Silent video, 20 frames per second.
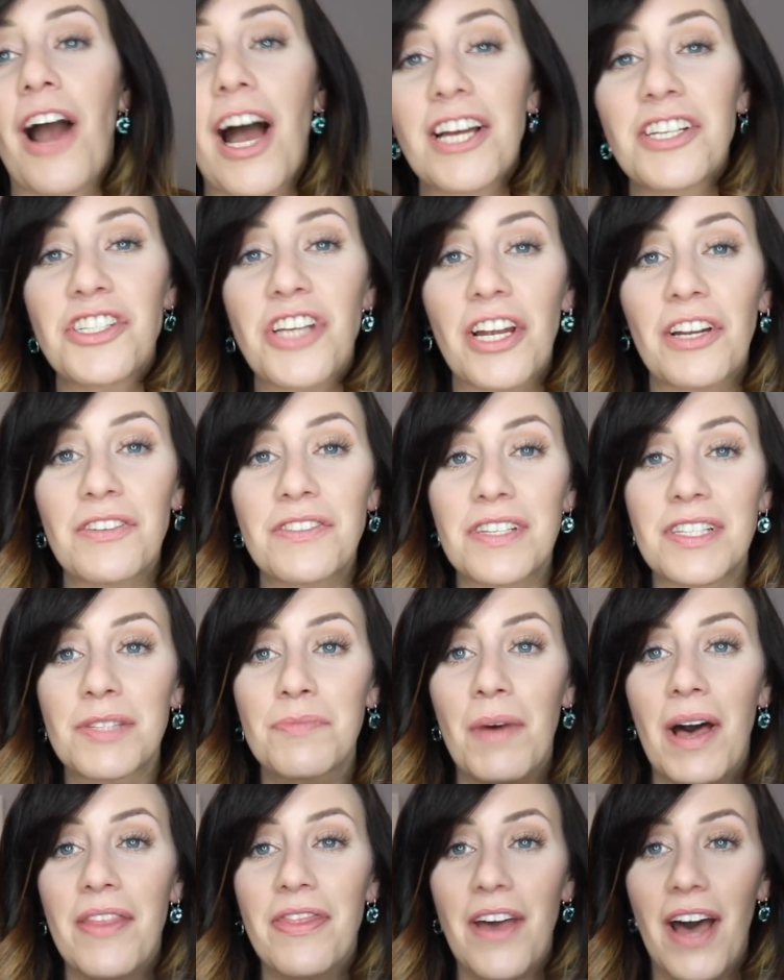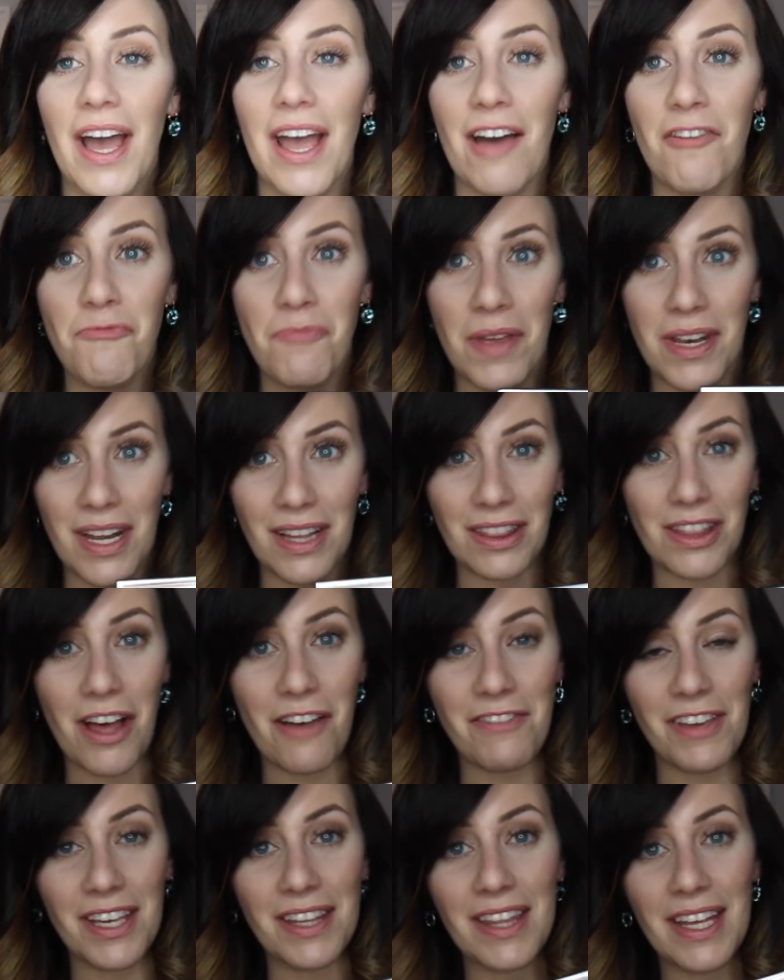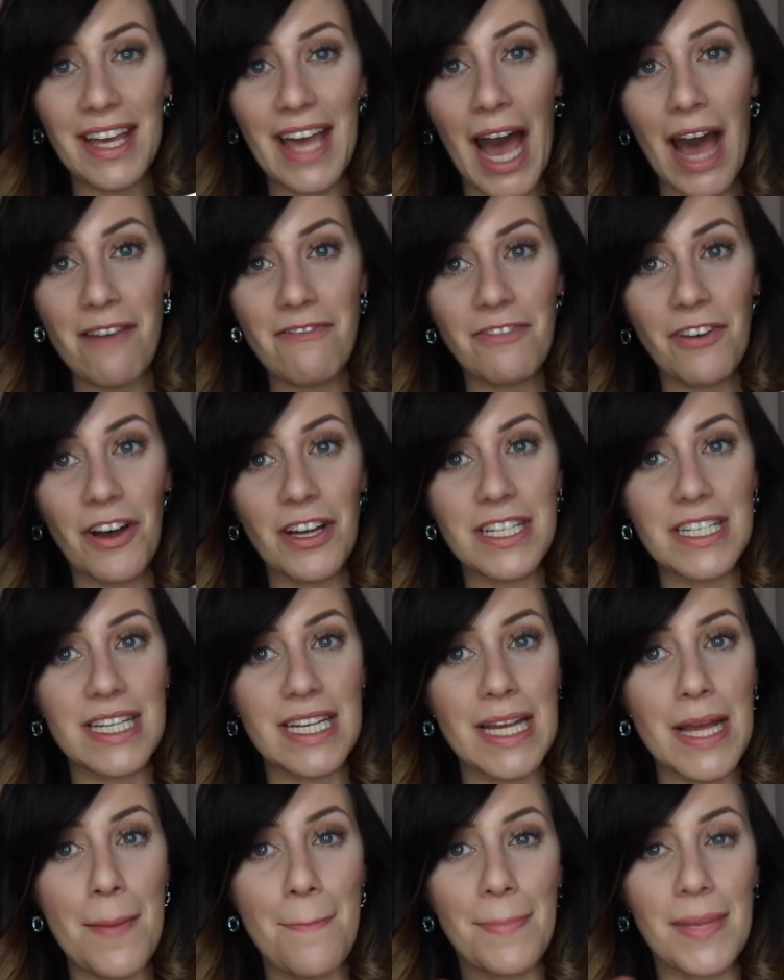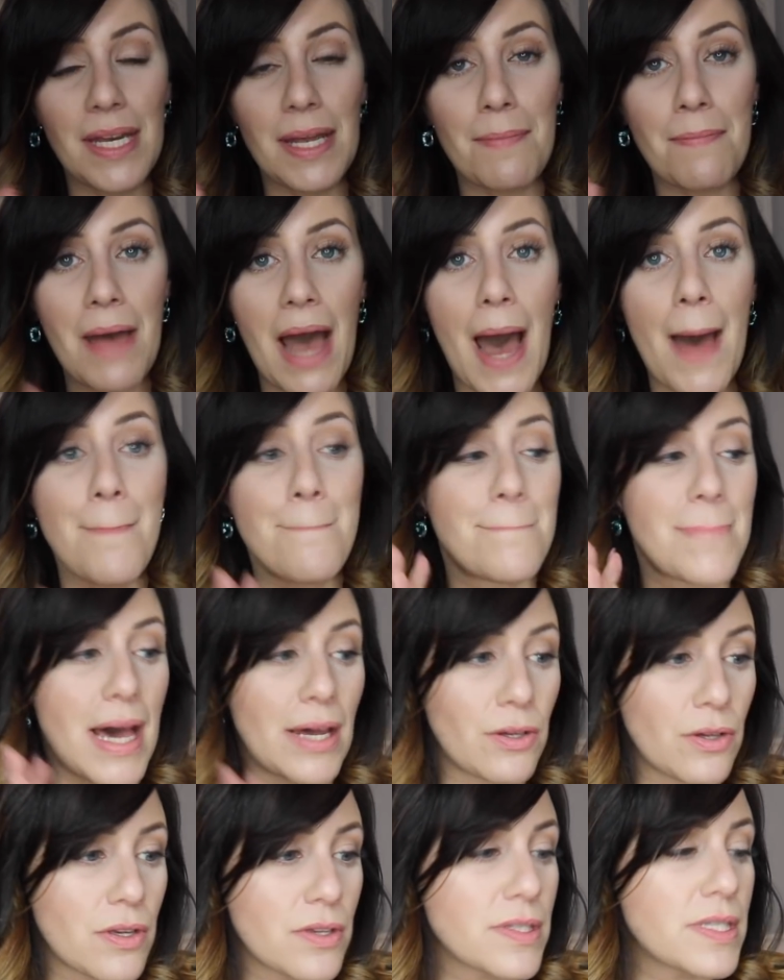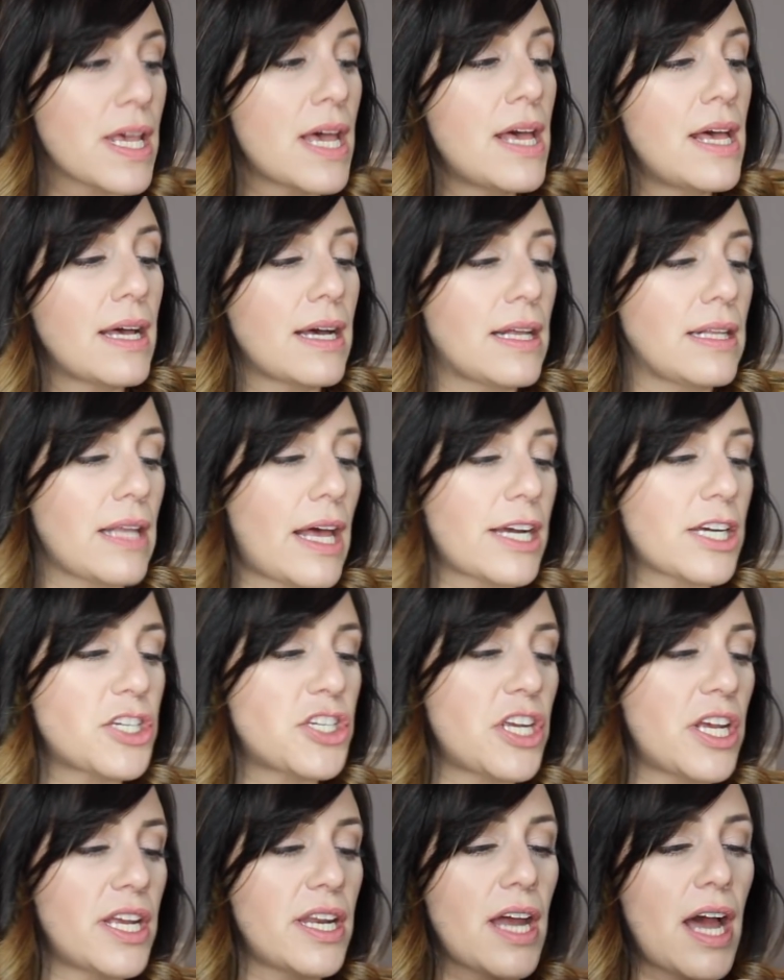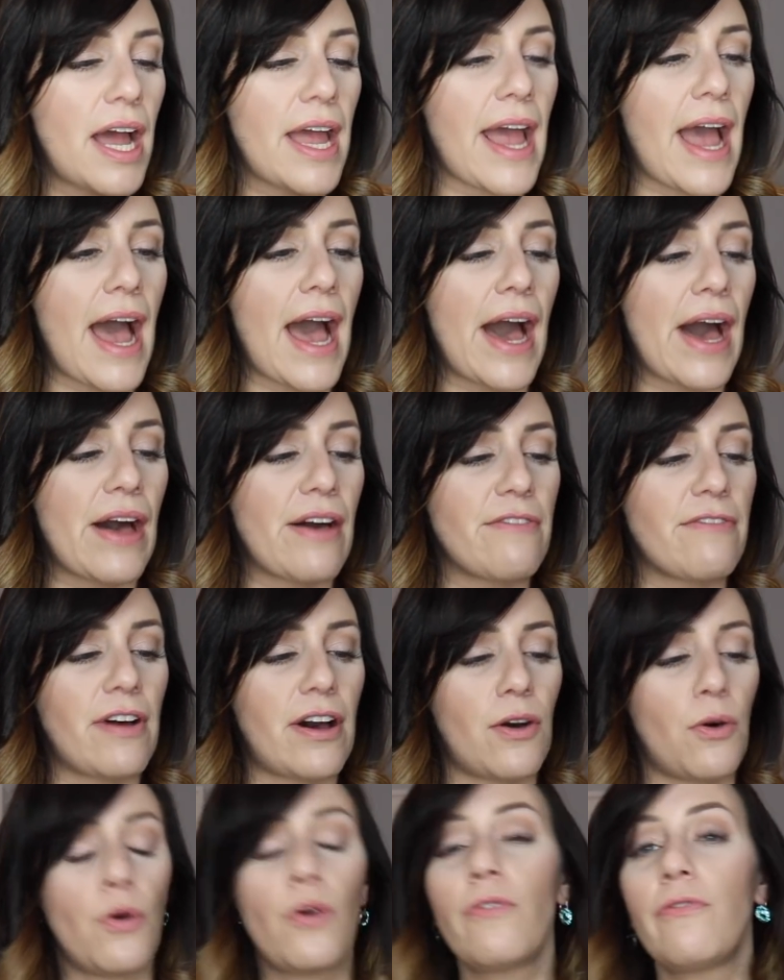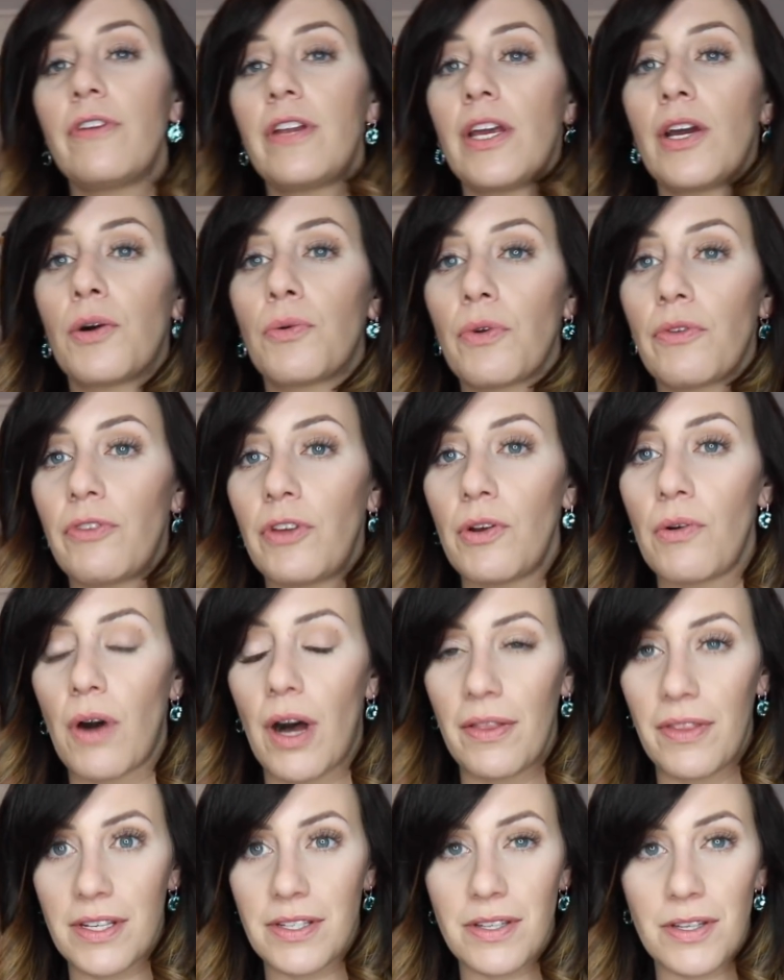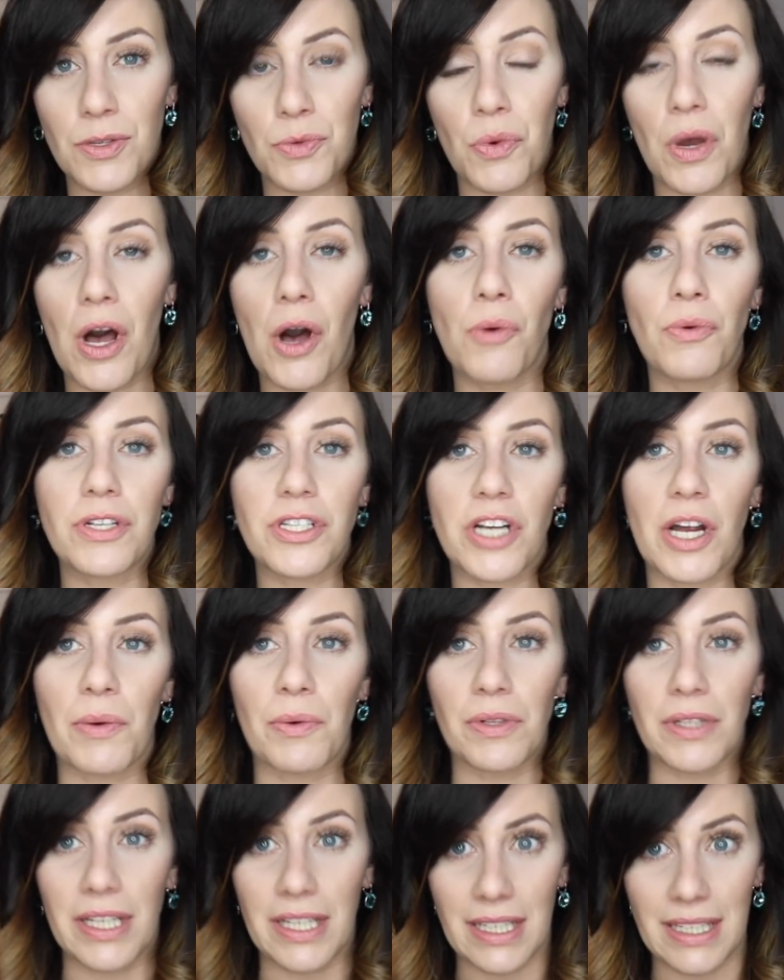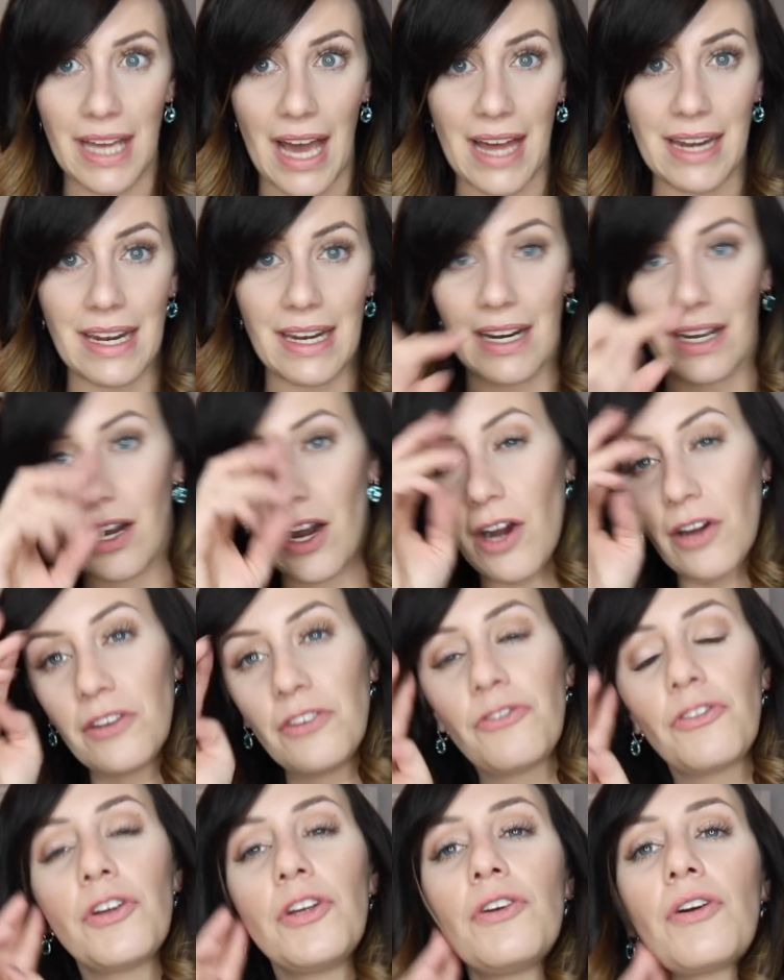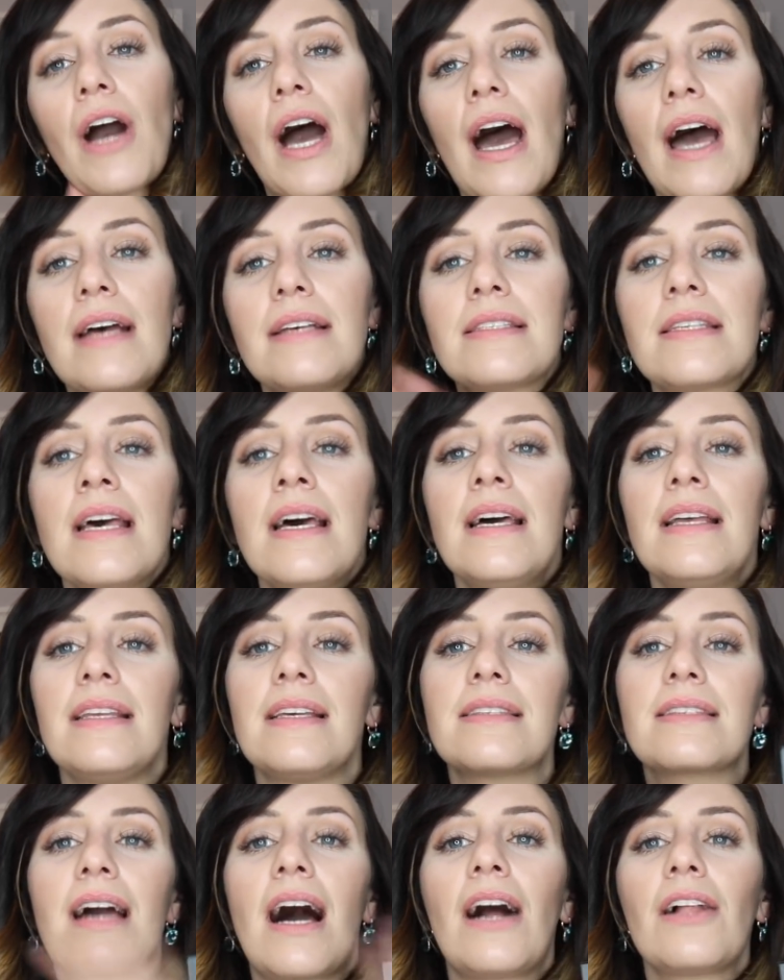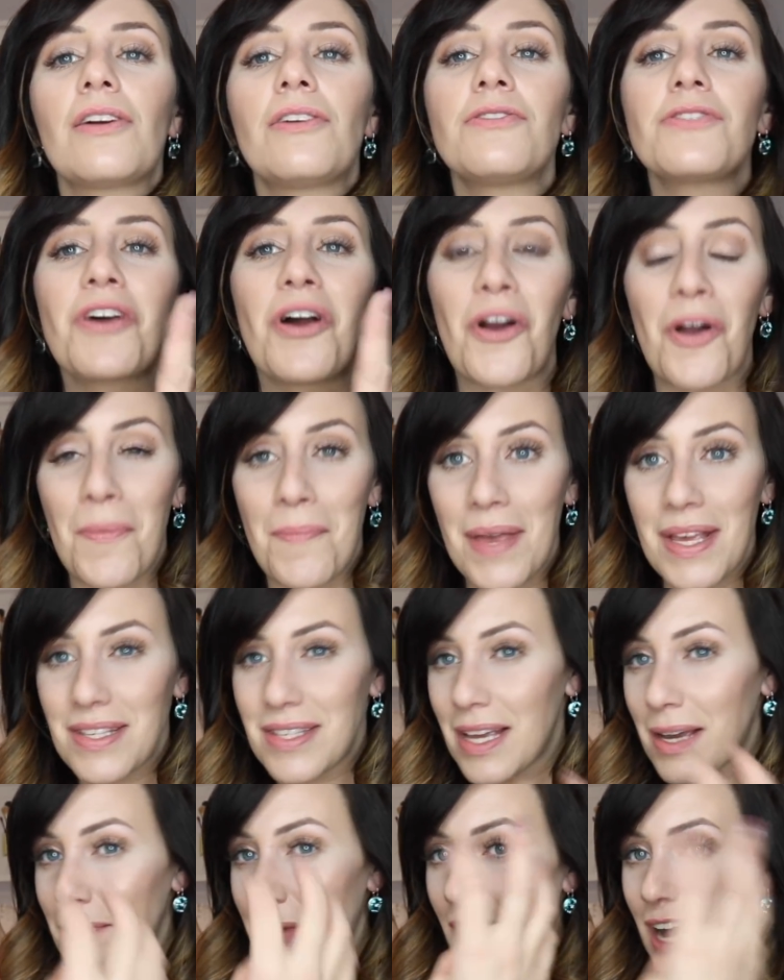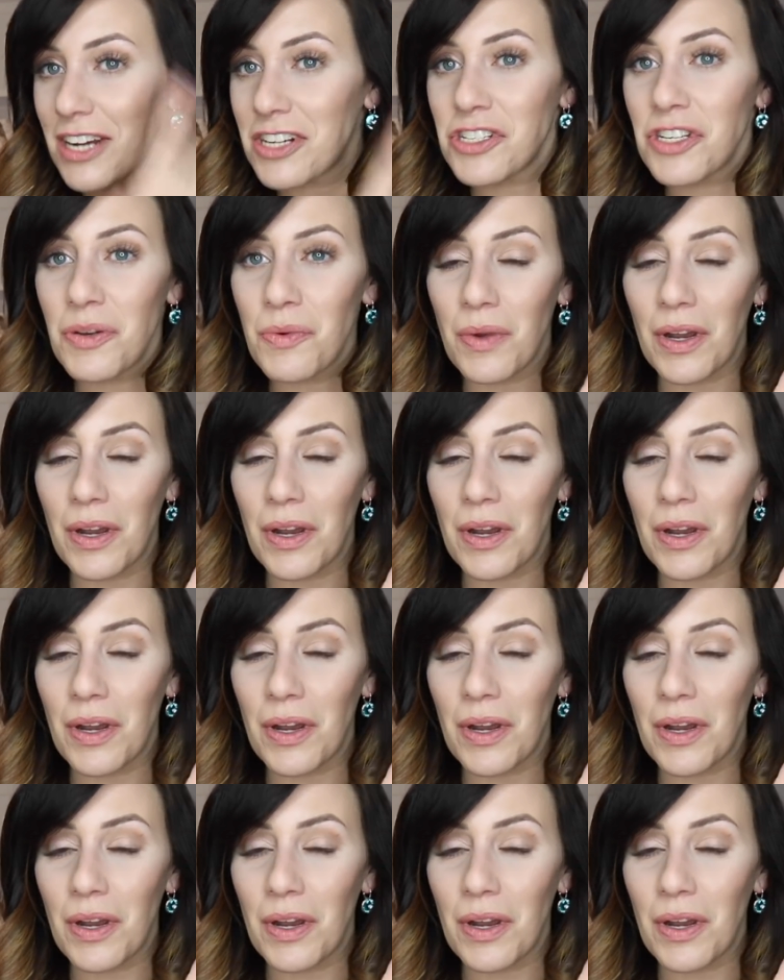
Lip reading: eyeshadows this month, I have been loving the Kat Von D Mini Matte Metals collection. I have a whole video review on this as well, which I will link again in a card for you guys. These colors are amazing. I'm actually